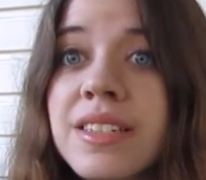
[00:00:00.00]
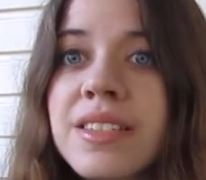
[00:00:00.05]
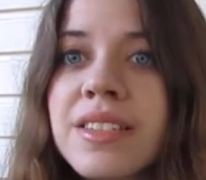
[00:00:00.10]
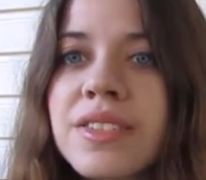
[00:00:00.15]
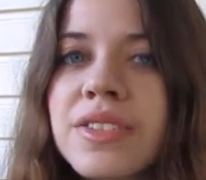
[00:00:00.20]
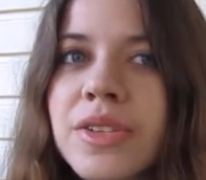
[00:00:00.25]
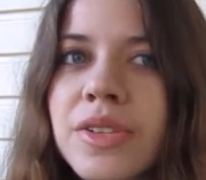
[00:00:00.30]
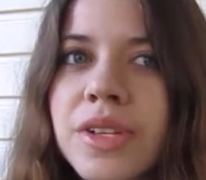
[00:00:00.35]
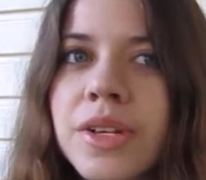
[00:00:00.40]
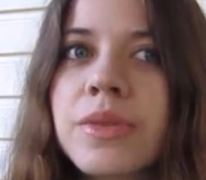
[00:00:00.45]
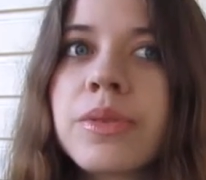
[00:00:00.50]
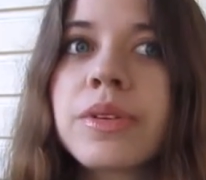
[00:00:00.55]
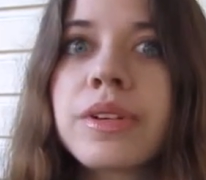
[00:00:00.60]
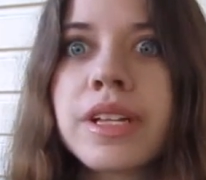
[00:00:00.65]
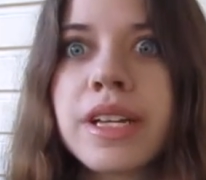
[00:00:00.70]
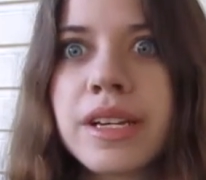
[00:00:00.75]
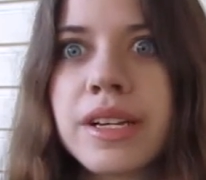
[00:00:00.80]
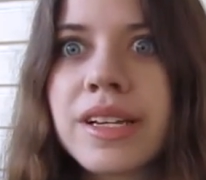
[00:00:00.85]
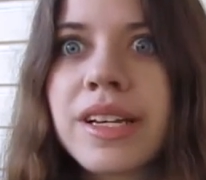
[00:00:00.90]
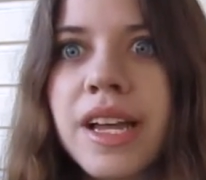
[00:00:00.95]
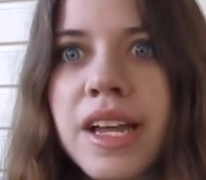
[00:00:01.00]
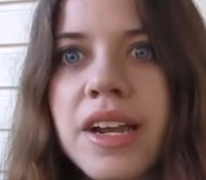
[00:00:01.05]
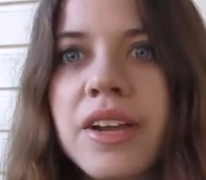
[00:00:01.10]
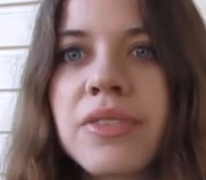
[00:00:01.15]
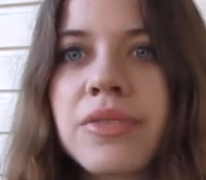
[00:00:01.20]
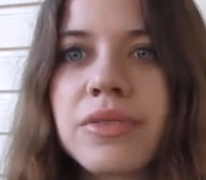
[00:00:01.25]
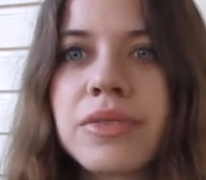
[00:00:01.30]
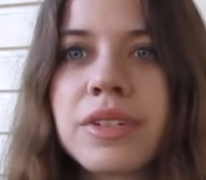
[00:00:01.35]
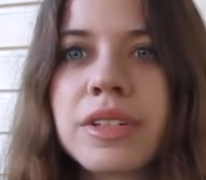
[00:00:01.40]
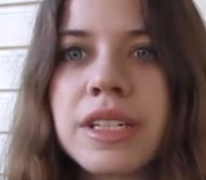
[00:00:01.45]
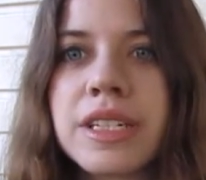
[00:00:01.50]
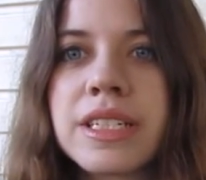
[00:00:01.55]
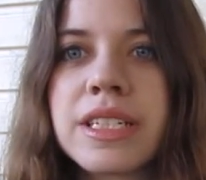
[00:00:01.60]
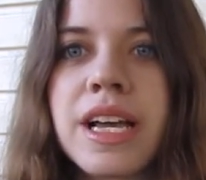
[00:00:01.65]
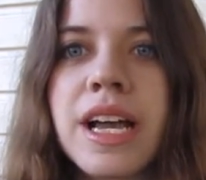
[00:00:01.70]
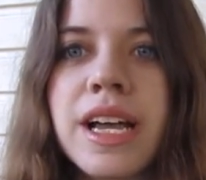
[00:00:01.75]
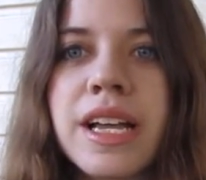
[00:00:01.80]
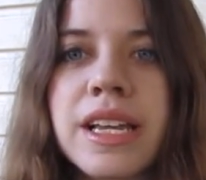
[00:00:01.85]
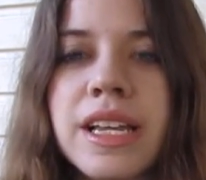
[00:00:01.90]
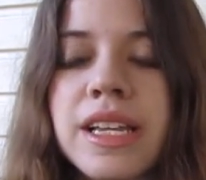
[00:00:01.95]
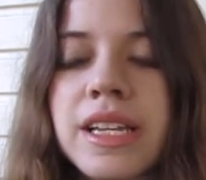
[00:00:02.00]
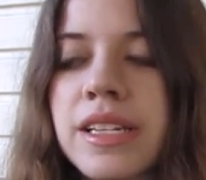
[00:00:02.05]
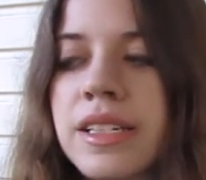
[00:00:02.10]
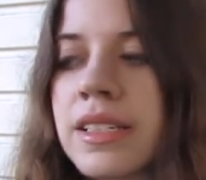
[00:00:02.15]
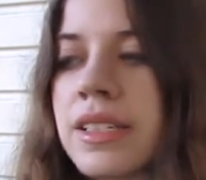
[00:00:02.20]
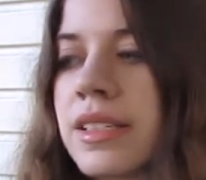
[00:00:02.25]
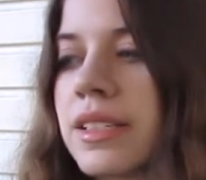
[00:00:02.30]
so they were like kind of really tiny.